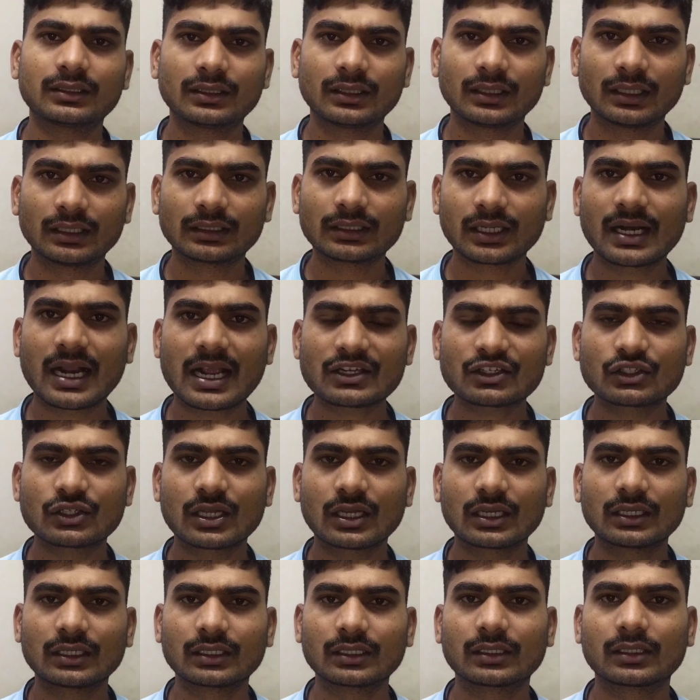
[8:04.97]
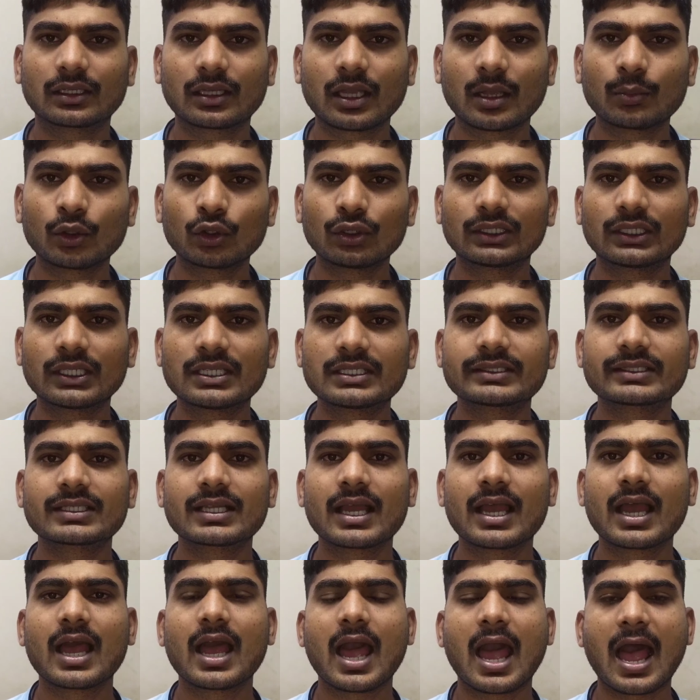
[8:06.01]
in international
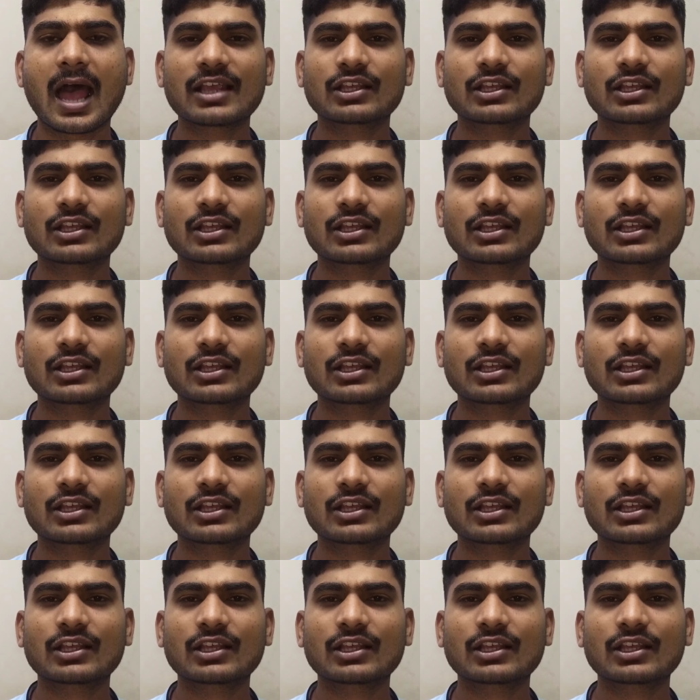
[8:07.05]
communities